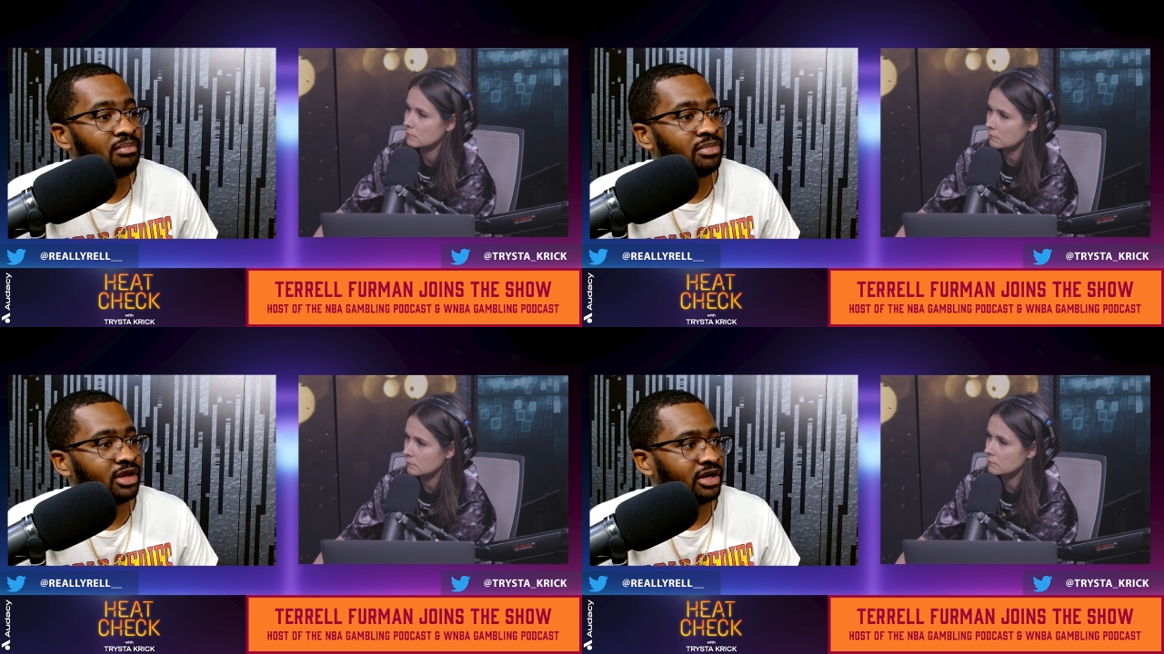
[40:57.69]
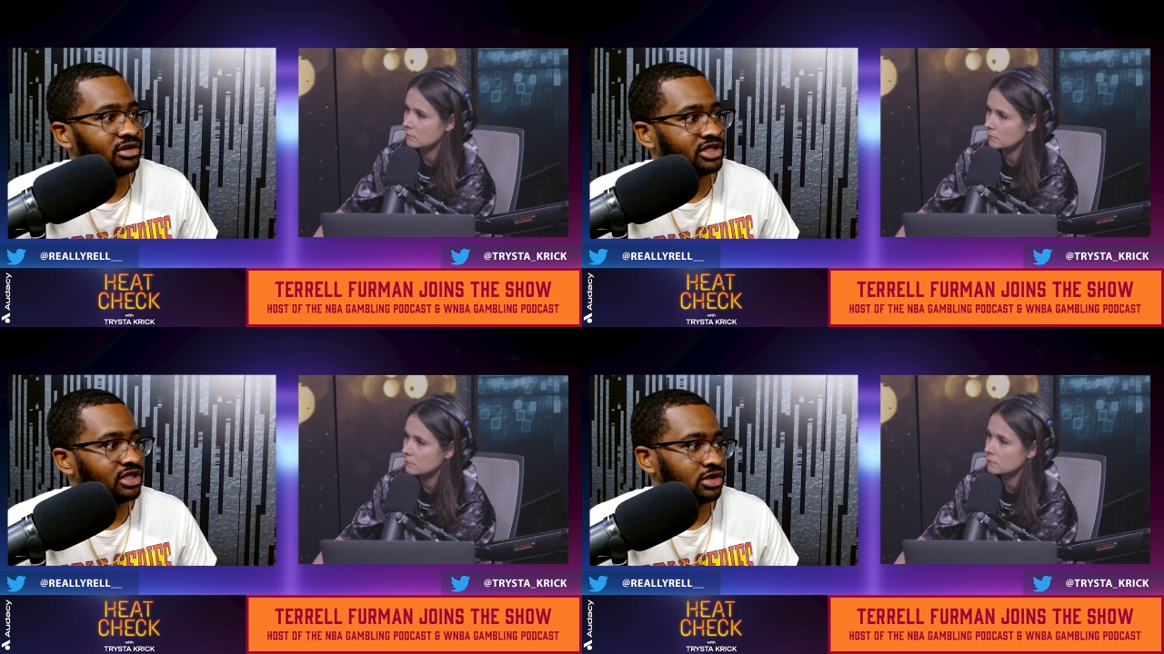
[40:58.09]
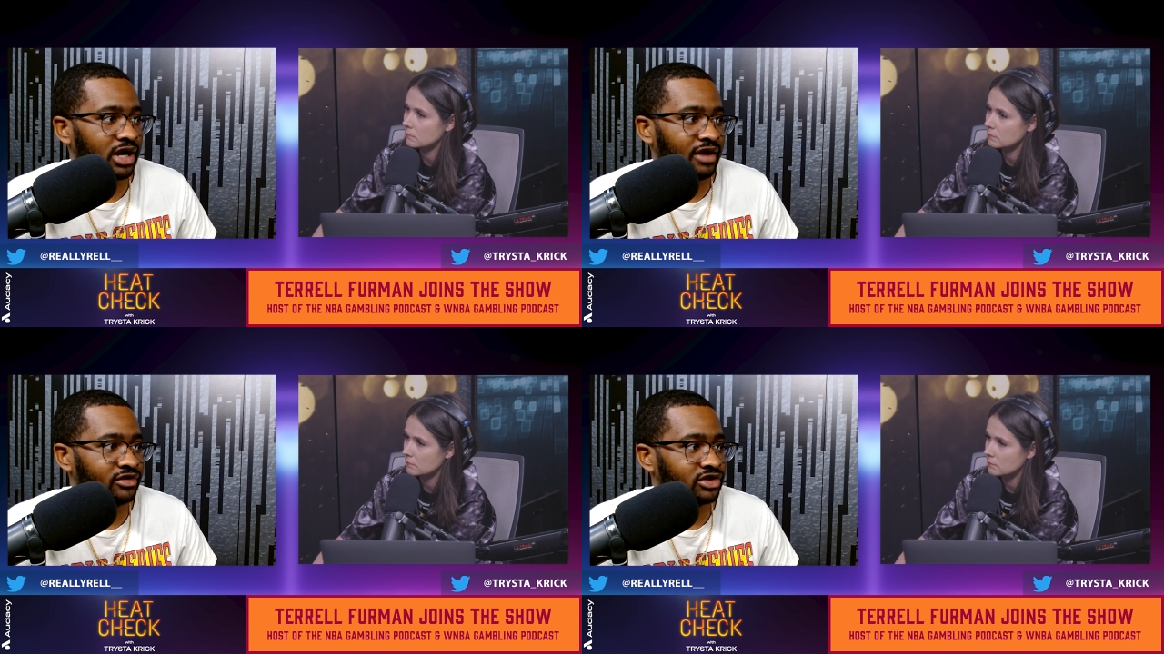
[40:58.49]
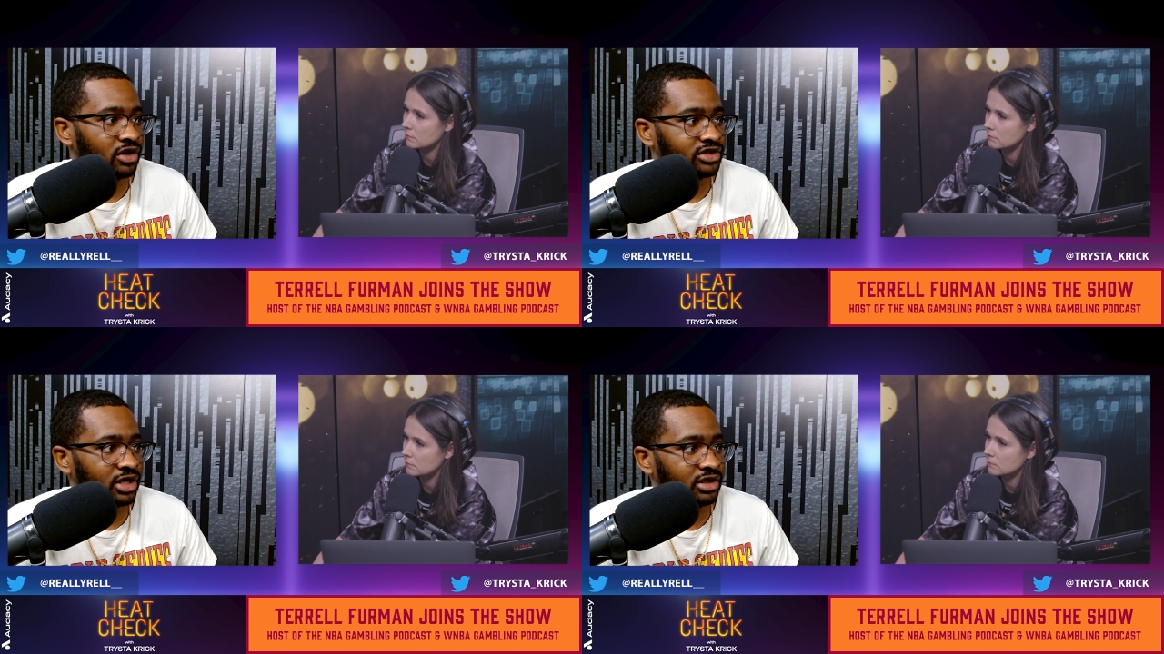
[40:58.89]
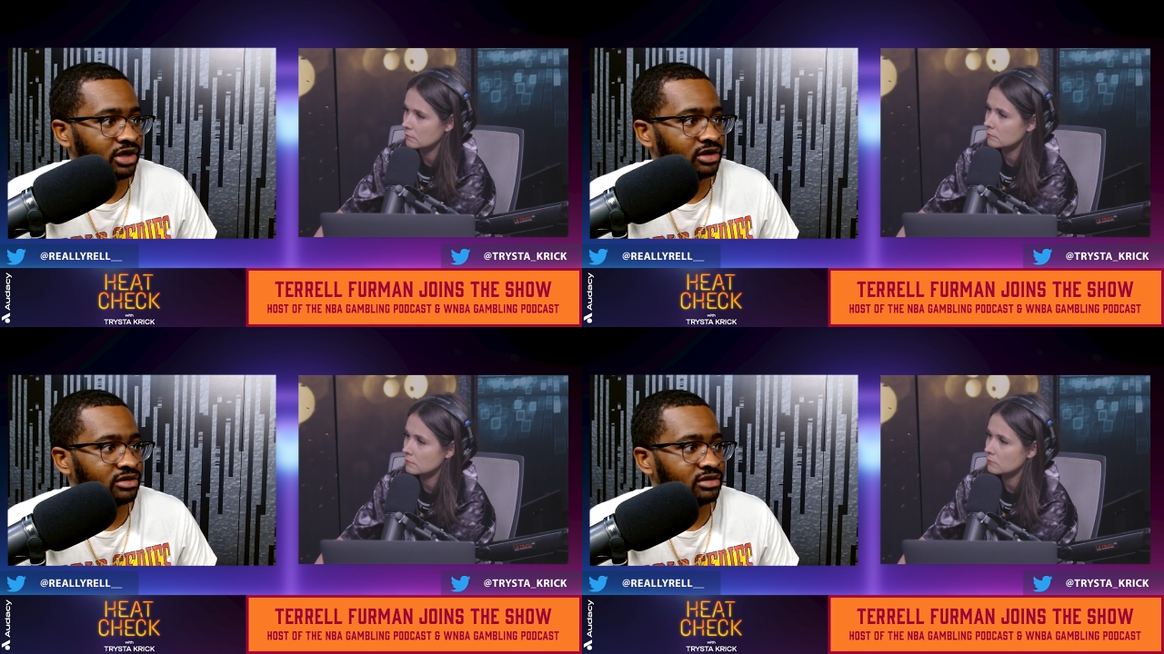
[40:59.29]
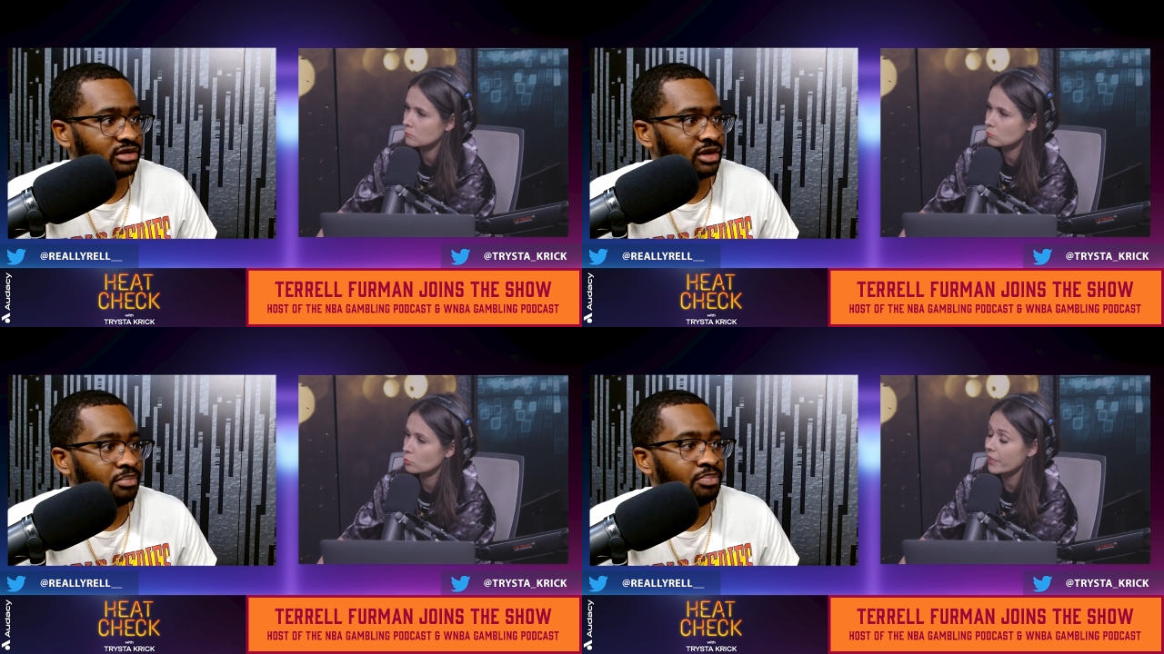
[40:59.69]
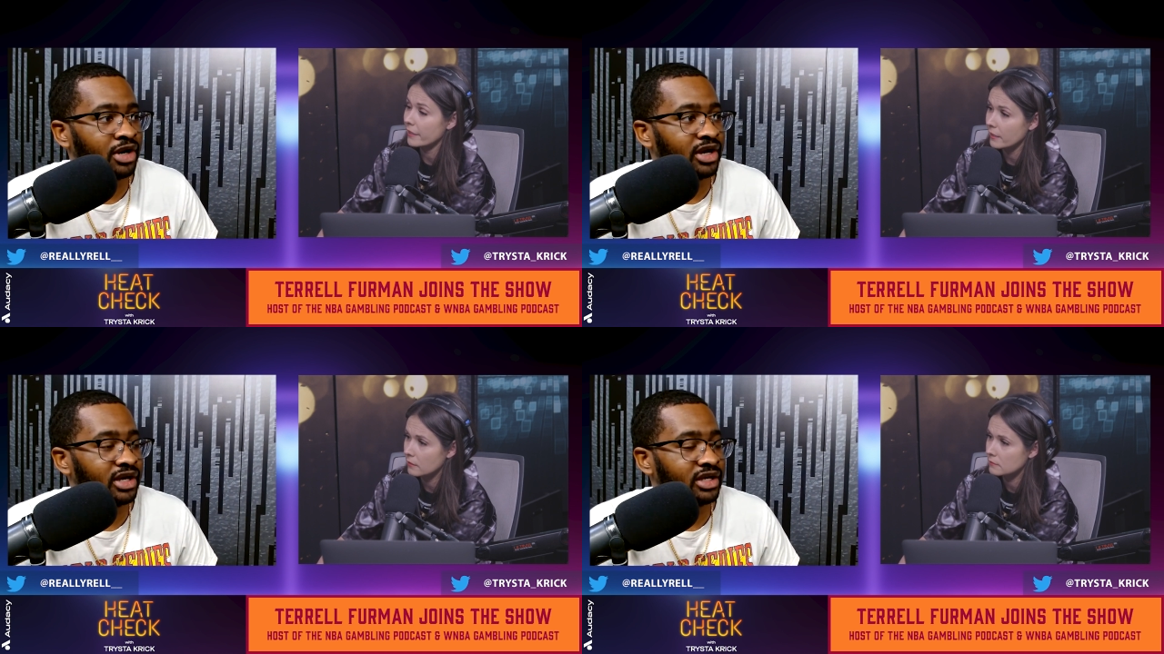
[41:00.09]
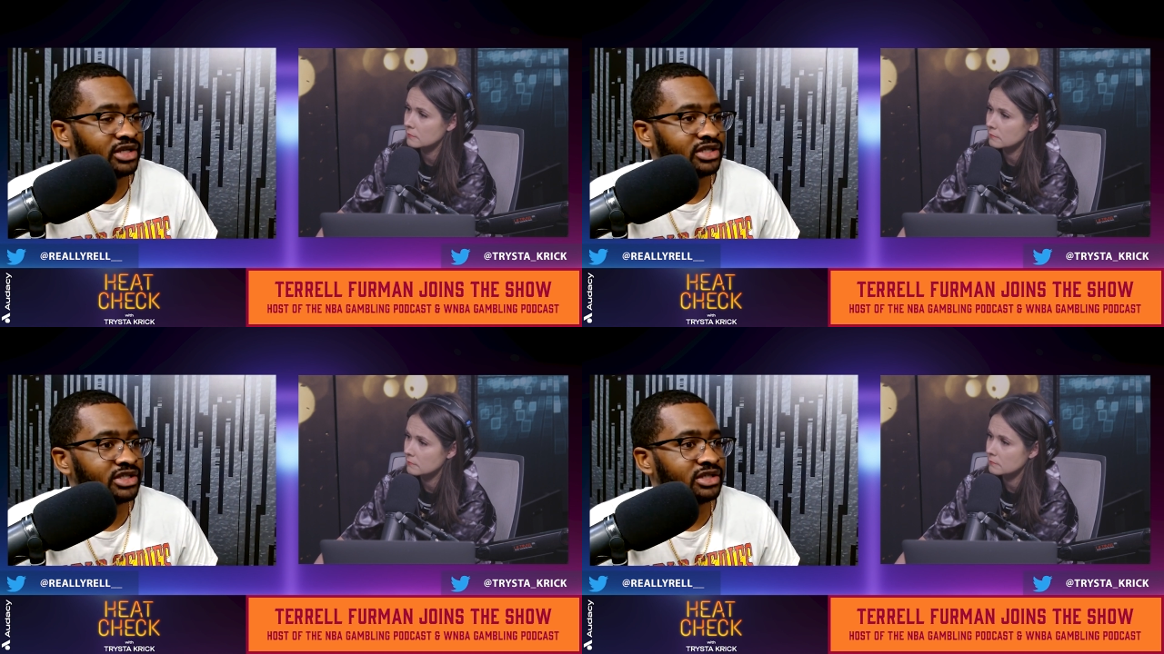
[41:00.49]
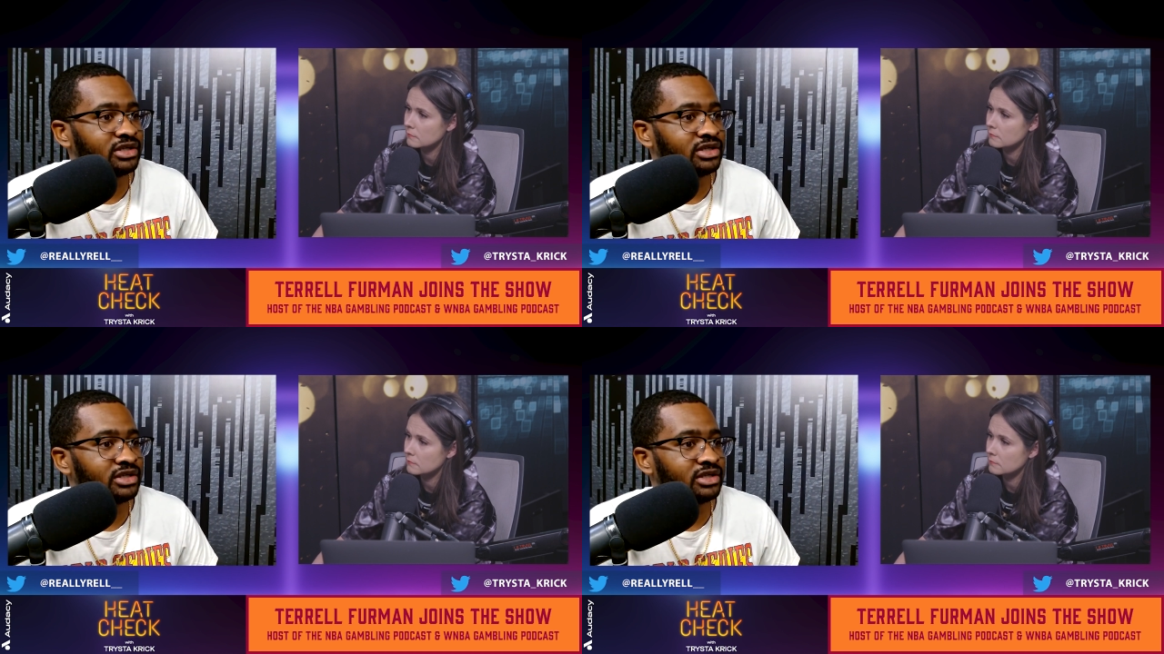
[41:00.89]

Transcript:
Speaker 1: players in the draft when it's all said and done. Really? But it's